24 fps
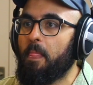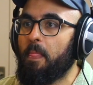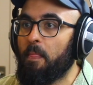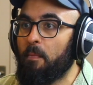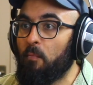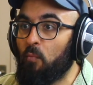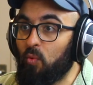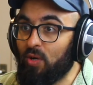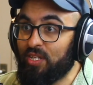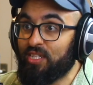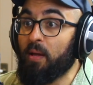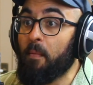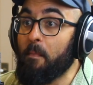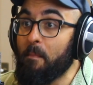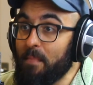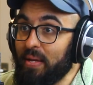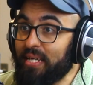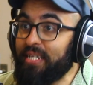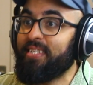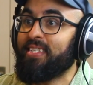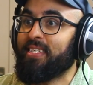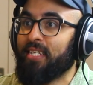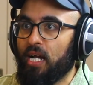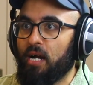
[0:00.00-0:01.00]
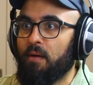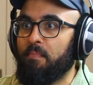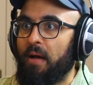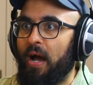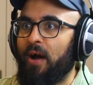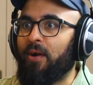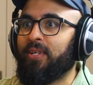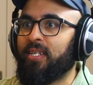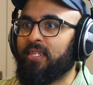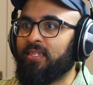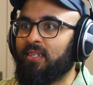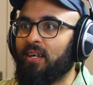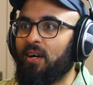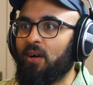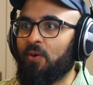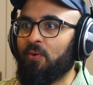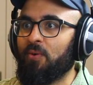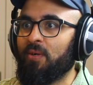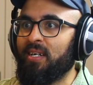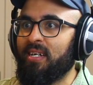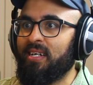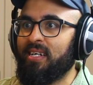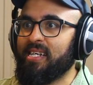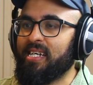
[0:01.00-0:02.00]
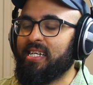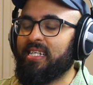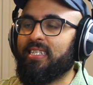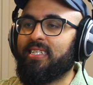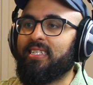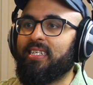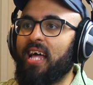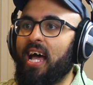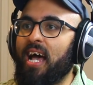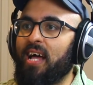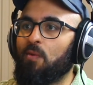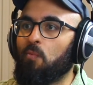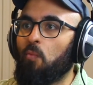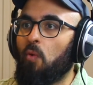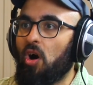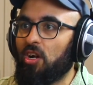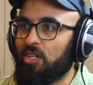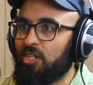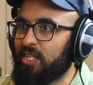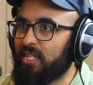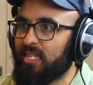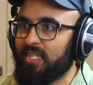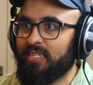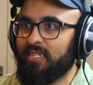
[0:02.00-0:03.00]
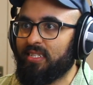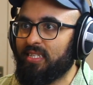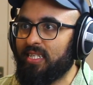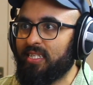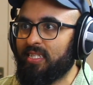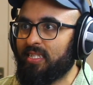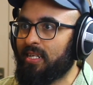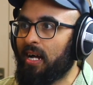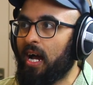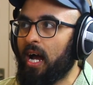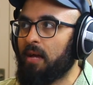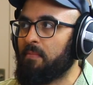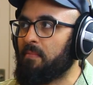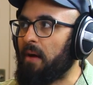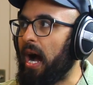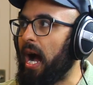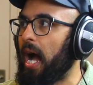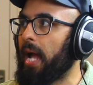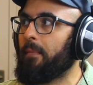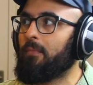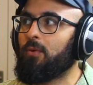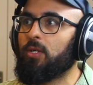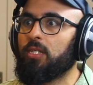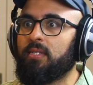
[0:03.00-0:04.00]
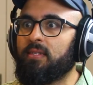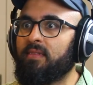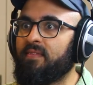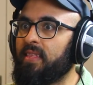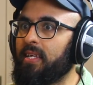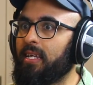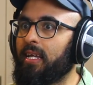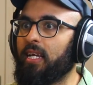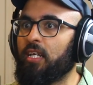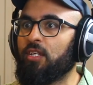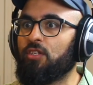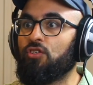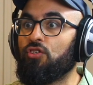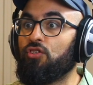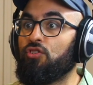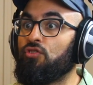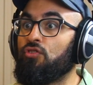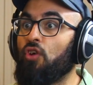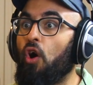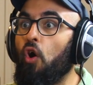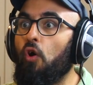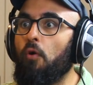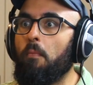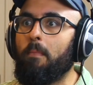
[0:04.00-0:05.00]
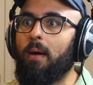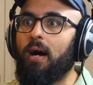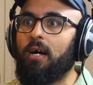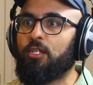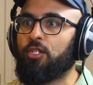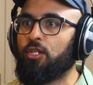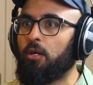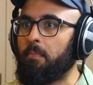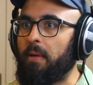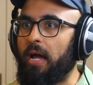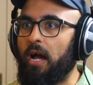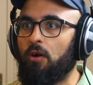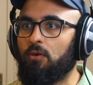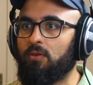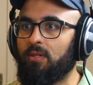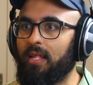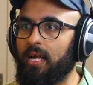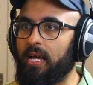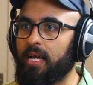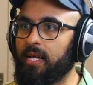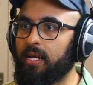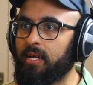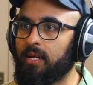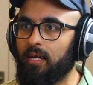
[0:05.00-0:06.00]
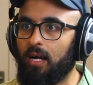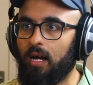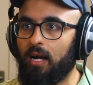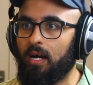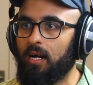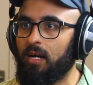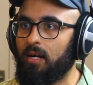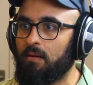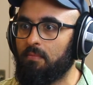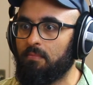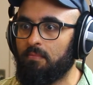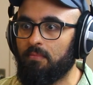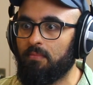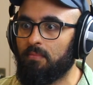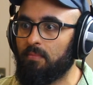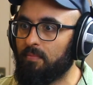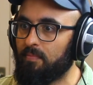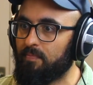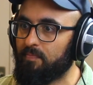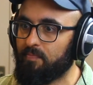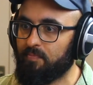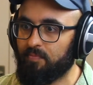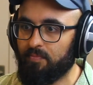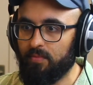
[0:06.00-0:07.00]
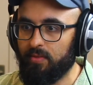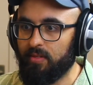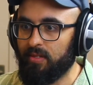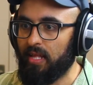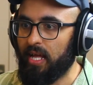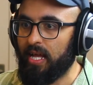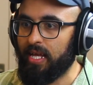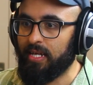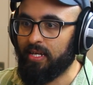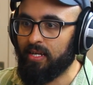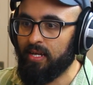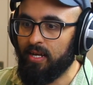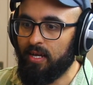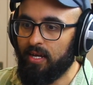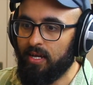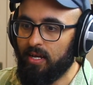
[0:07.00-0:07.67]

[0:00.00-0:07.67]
What's amazing about it, though, is that watching it this time, I was thinking so much about like COVID